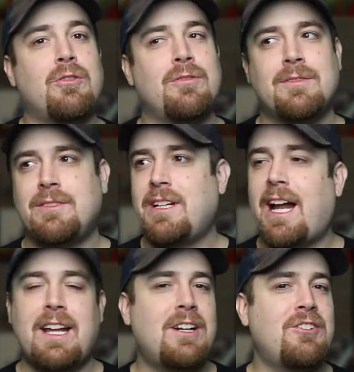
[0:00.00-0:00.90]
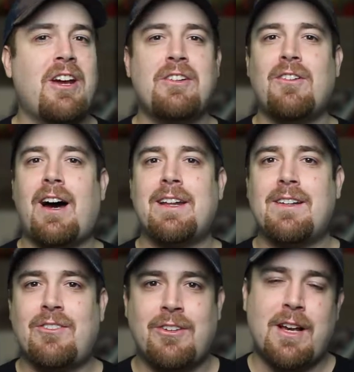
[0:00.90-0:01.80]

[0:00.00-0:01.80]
You gotta entertain your audience.